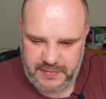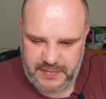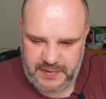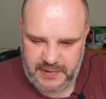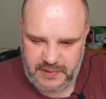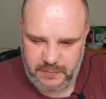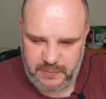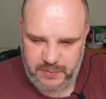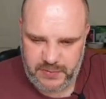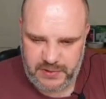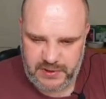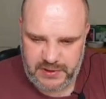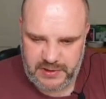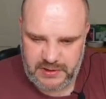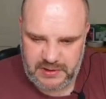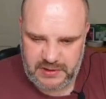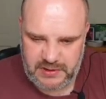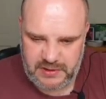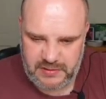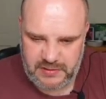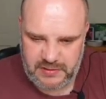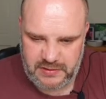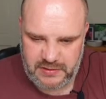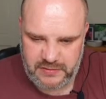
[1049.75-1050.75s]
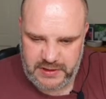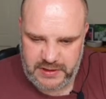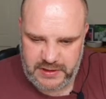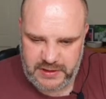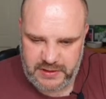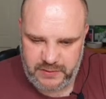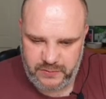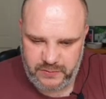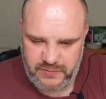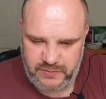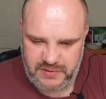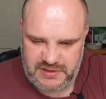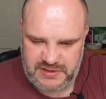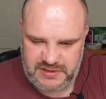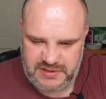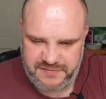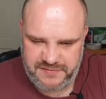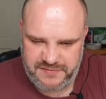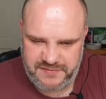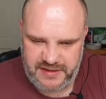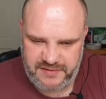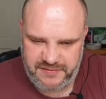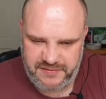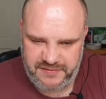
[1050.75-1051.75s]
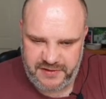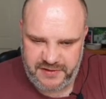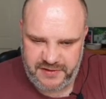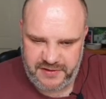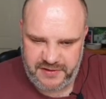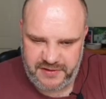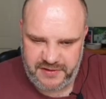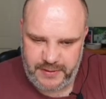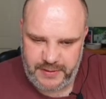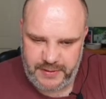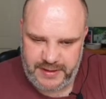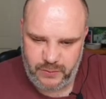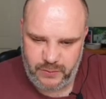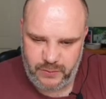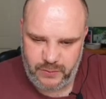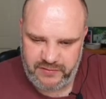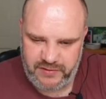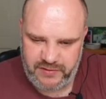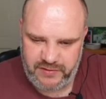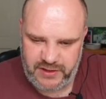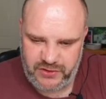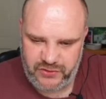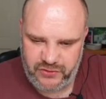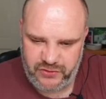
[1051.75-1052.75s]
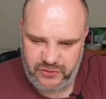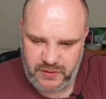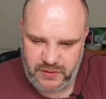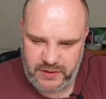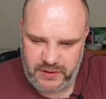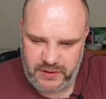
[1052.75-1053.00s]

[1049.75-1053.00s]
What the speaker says: But, alright, there's a fair few out there, we'll give it a try.